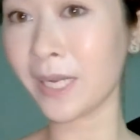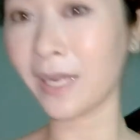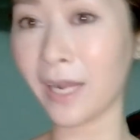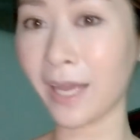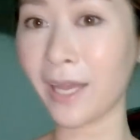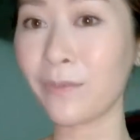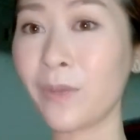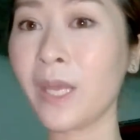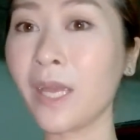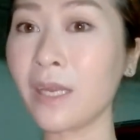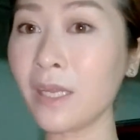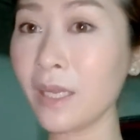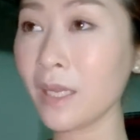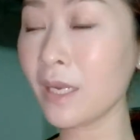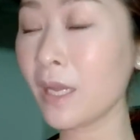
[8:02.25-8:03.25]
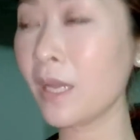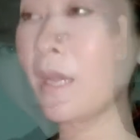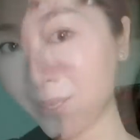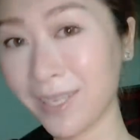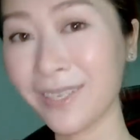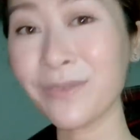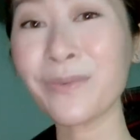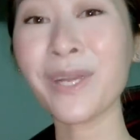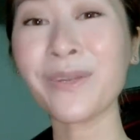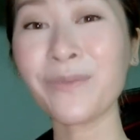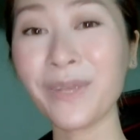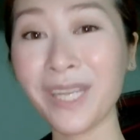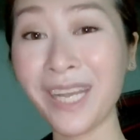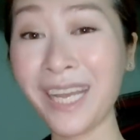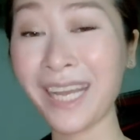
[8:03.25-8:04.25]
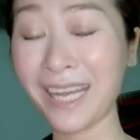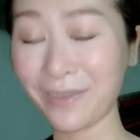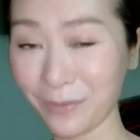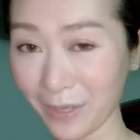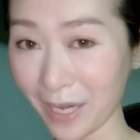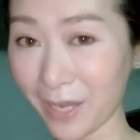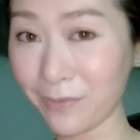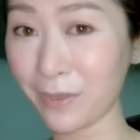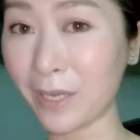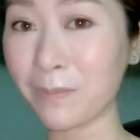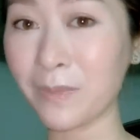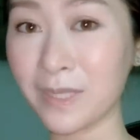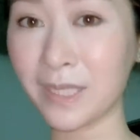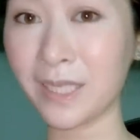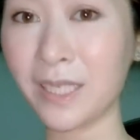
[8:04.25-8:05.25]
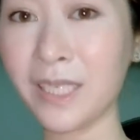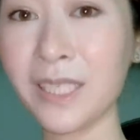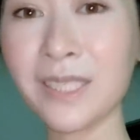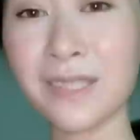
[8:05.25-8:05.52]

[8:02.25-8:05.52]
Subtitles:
and I, we can eat when we arrive at my cities.